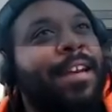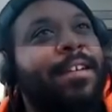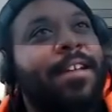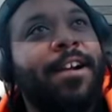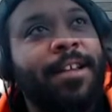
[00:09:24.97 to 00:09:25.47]

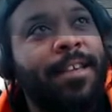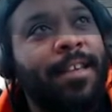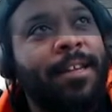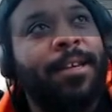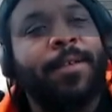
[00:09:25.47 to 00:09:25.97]
dirty
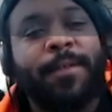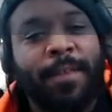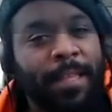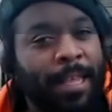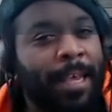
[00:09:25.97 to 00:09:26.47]
enough to
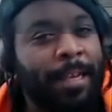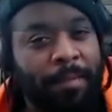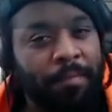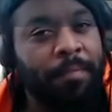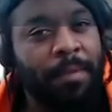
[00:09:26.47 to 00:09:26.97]
like
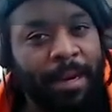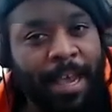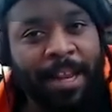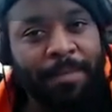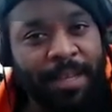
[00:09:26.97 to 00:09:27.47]

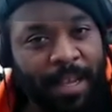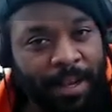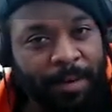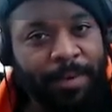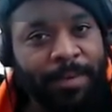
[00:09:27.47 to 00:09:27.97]
not be
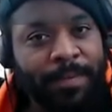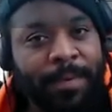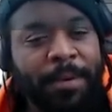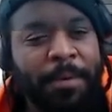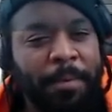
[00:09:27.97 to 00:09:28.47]
edible,
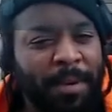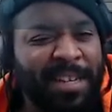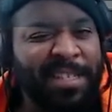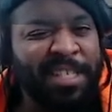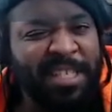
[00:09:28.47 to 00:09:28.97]
but
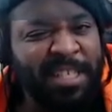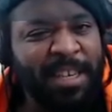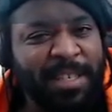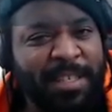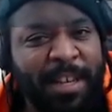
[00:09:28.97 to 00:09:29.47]
it's
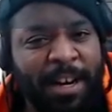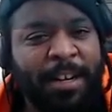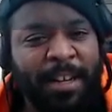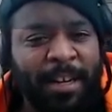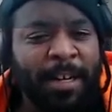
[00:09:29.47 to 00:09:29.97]
just
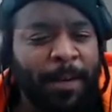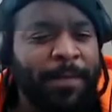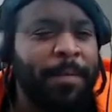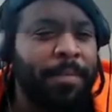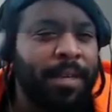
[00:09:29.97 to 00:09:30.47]
dirty enough
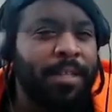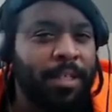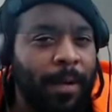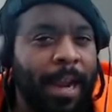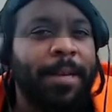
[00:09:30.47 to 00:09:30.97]
to be
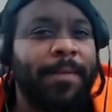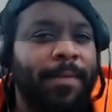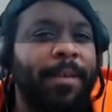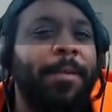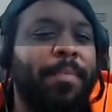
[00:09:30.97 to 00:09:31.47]
attractive
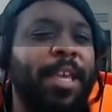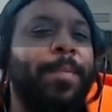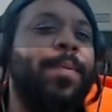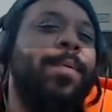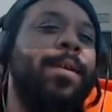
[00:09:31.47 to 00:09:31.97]
to the
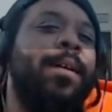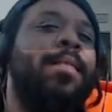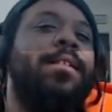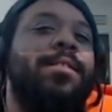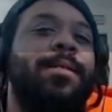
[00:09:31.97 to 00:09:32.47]
people
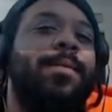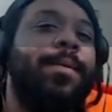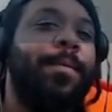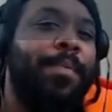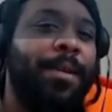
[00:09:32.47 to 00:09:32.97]
that you
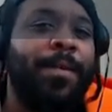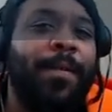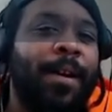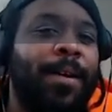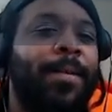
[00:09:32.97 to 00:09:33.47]
want to be
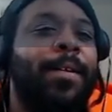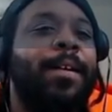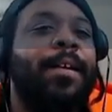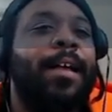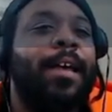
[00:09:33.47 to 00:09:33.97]
around
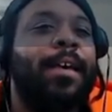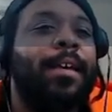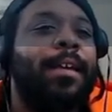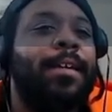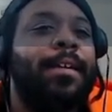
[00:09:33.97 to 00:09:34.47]

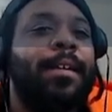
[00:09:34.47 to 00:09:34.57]
and